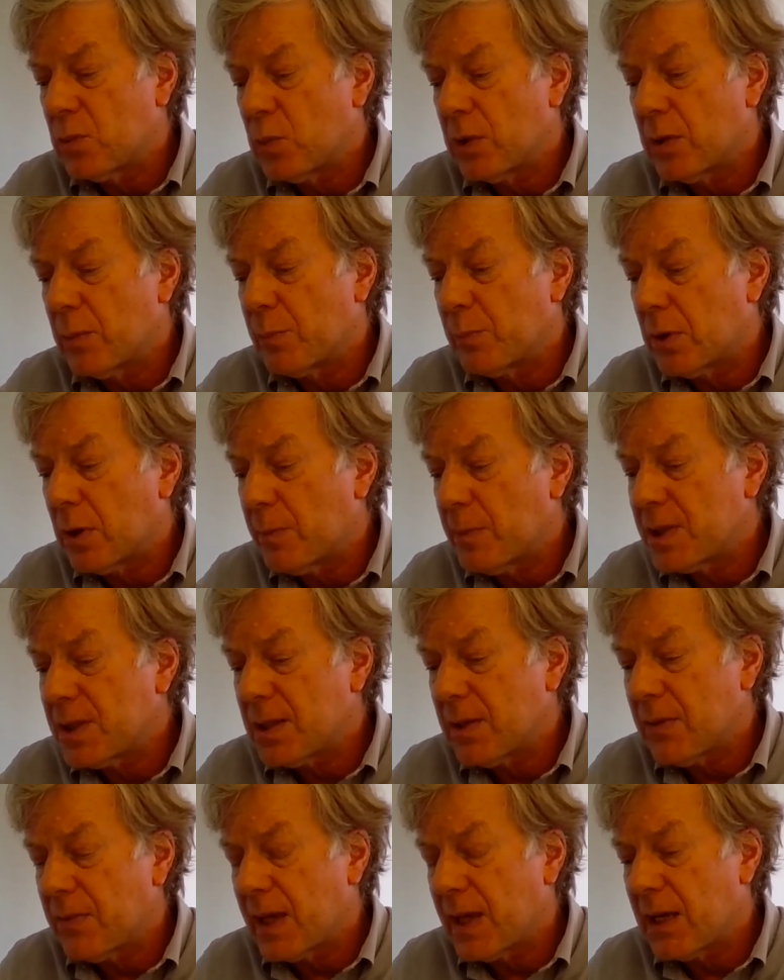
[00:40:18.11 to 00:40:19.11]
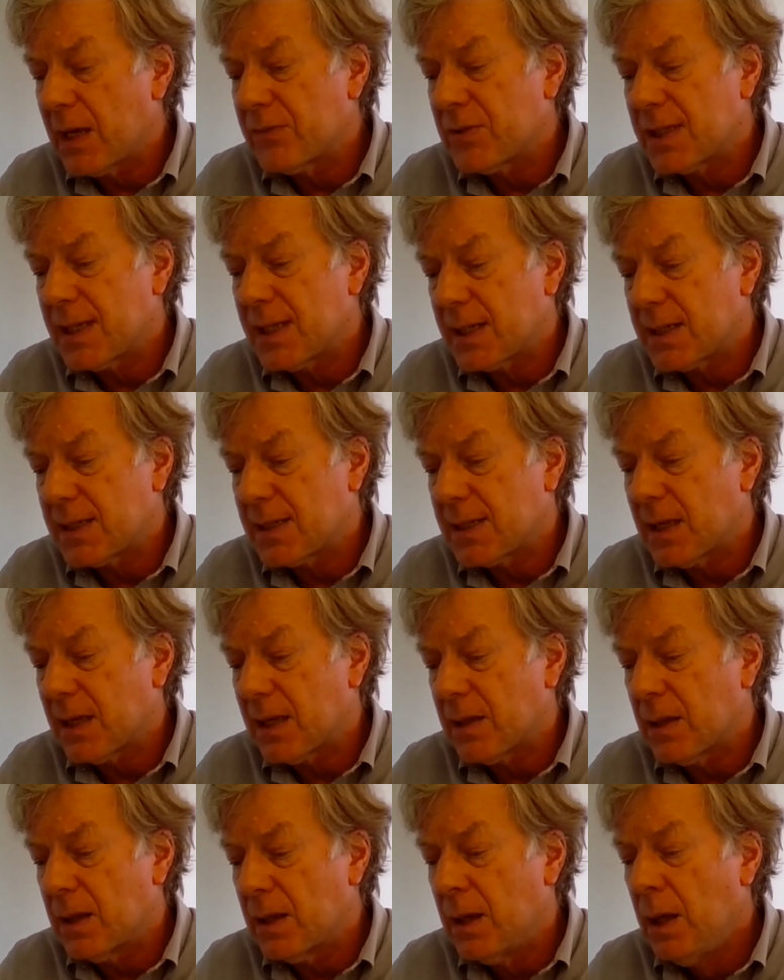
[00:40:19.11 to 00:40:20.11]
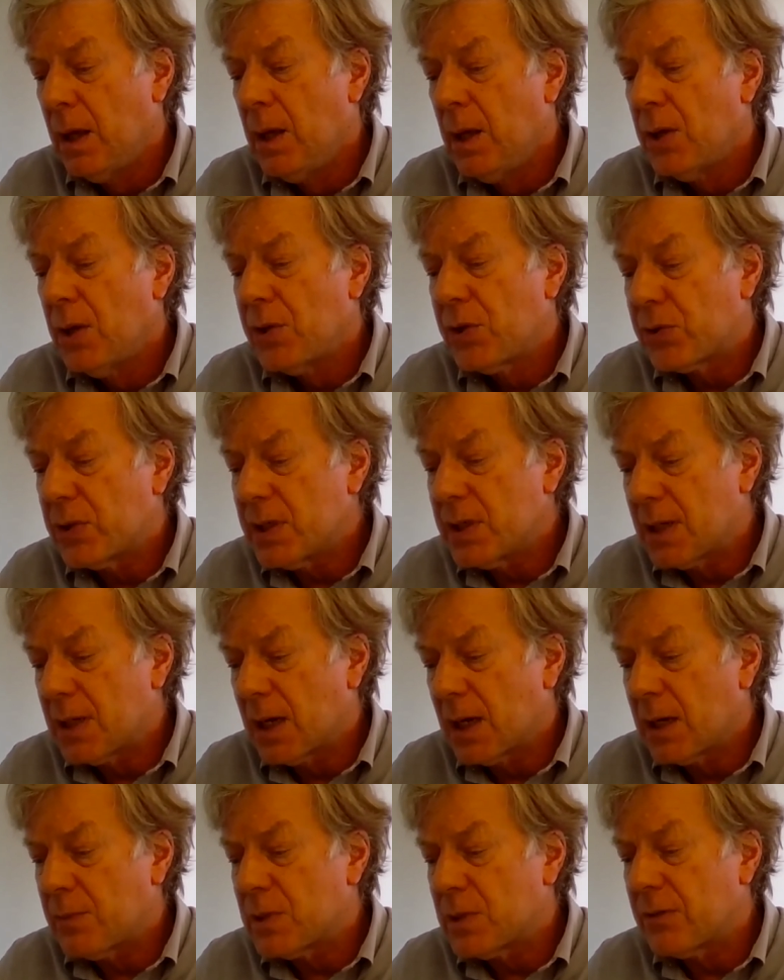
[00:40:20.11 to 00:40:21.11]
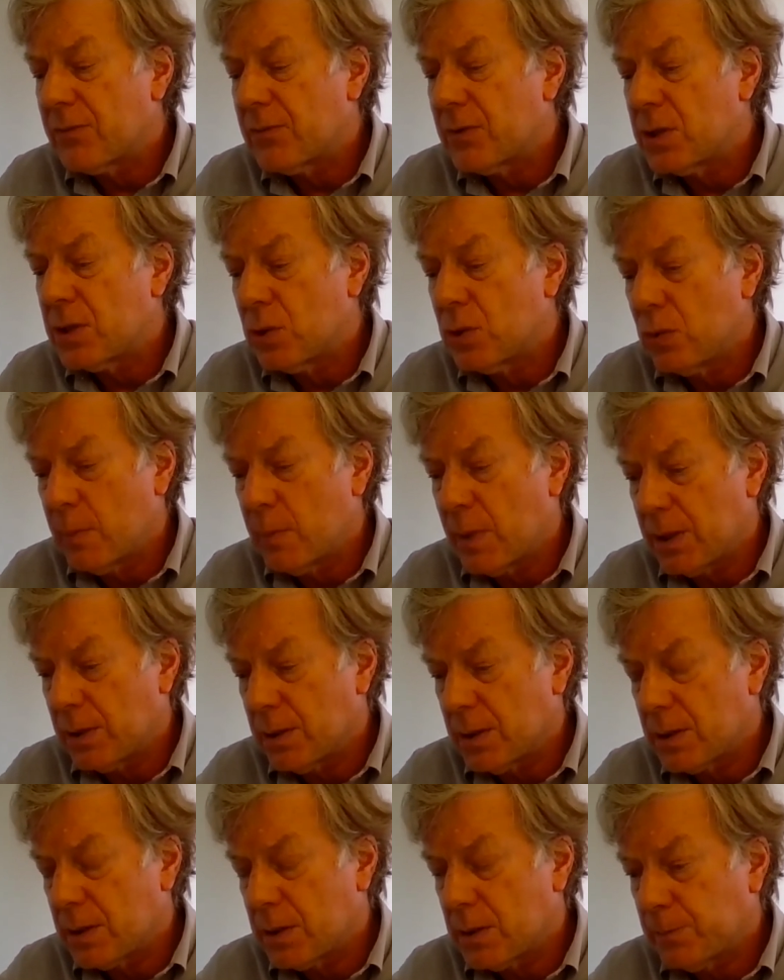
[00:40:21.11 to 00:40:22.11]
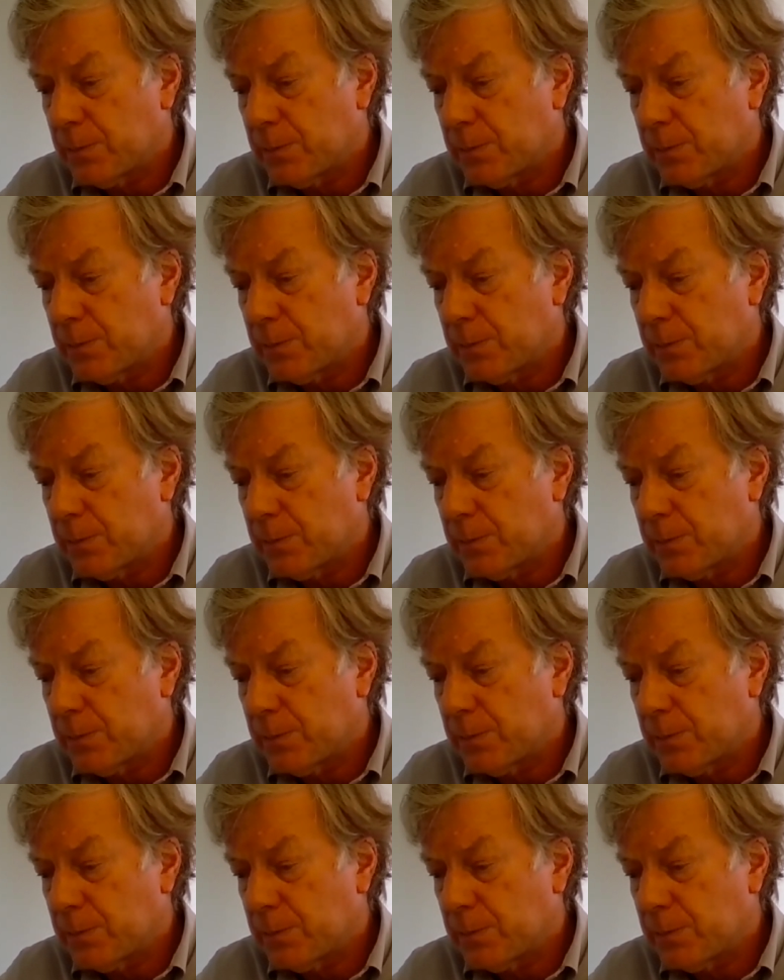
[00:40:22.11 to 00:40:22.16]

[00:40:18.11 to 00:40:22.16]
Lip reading: with the promise that they have sex together 3 times every 2 months?